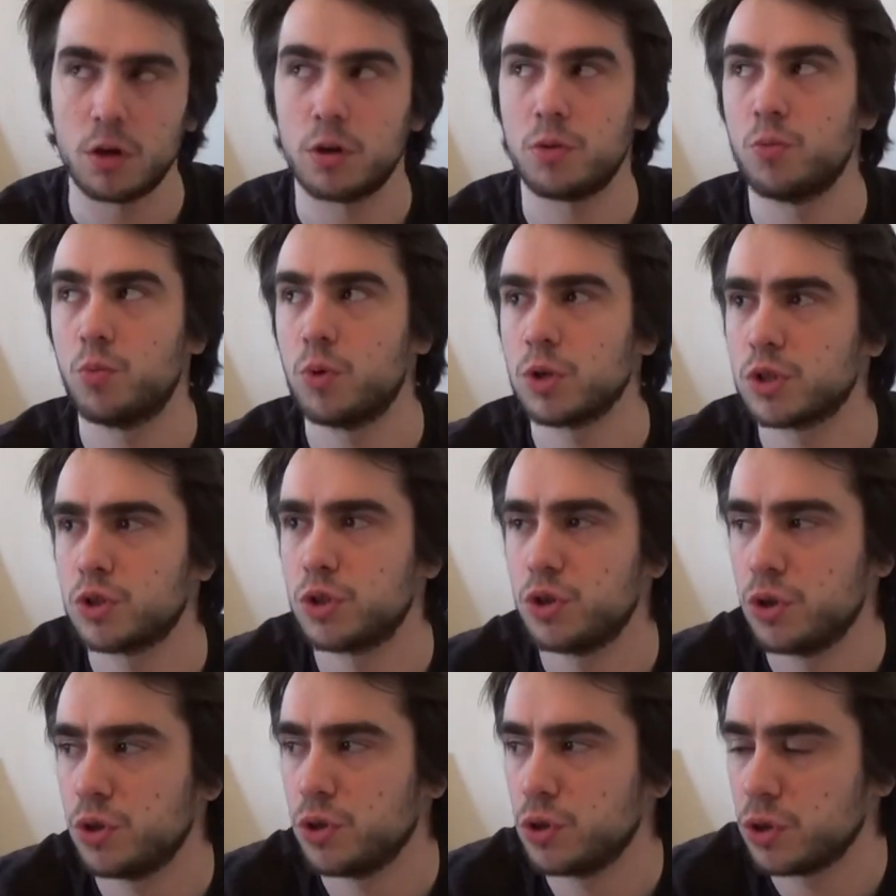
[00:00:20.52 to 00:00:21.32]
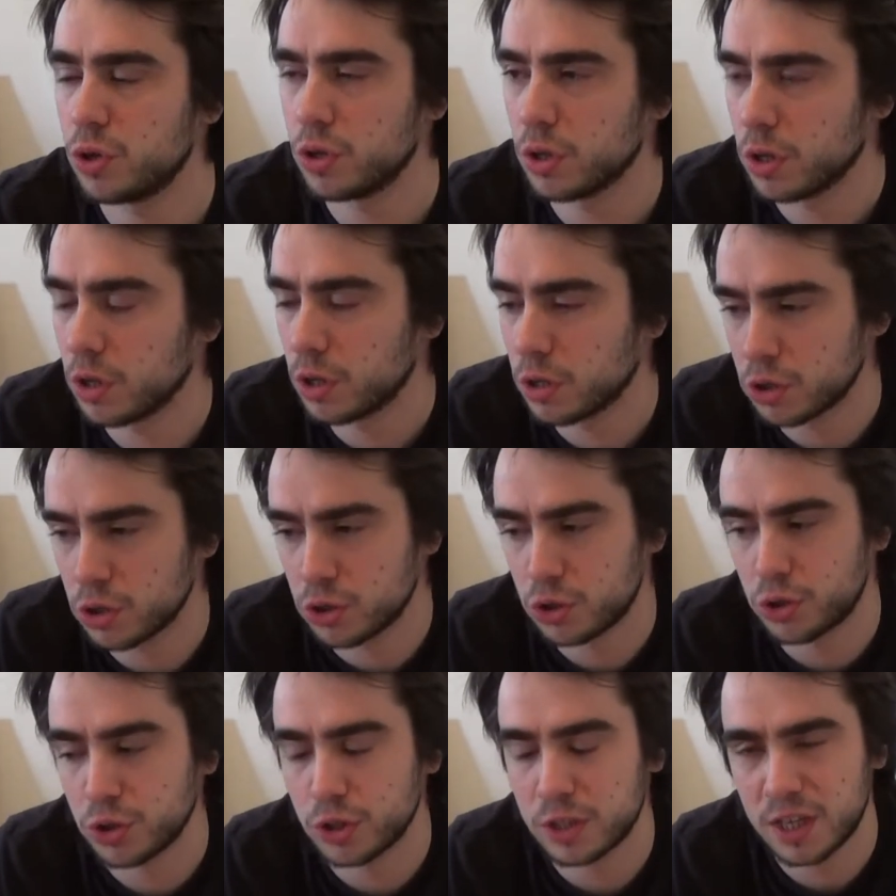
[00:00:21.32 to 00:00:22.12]
what you
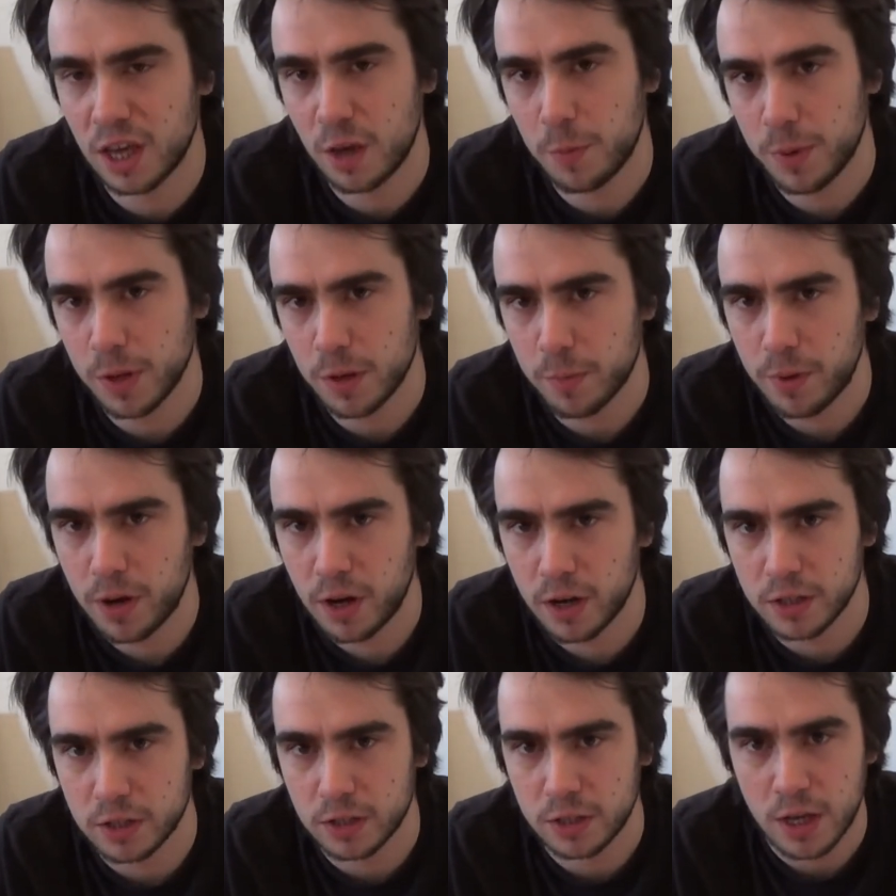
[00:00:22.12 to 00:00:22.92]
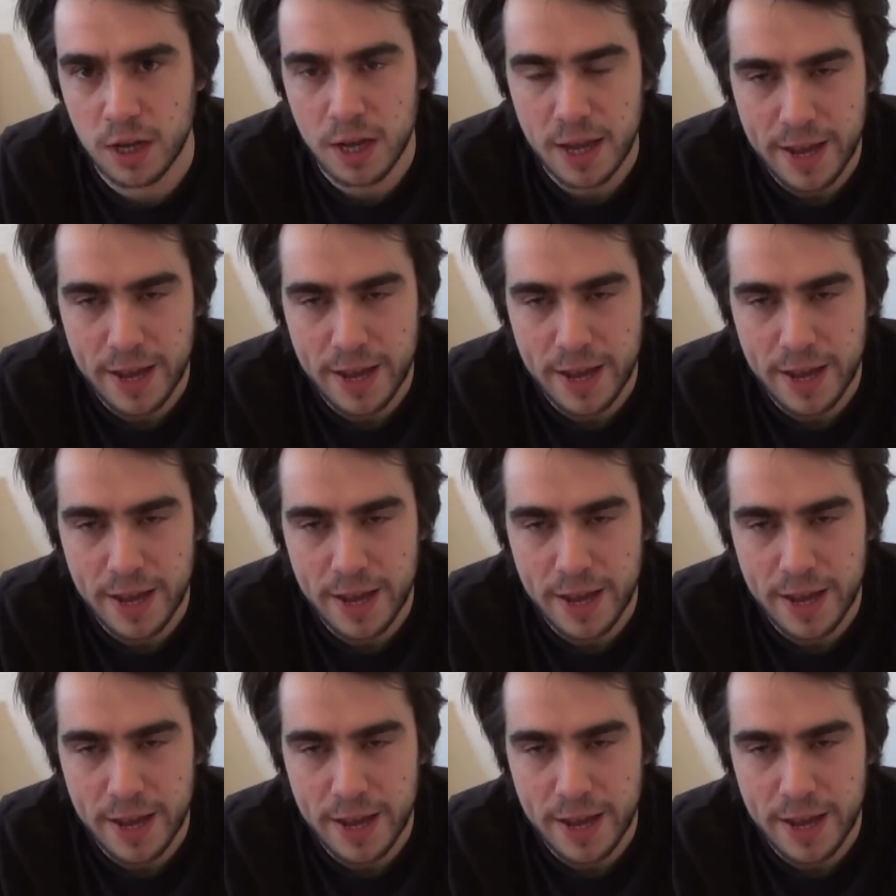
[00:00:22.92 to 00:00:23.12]
should keep in mind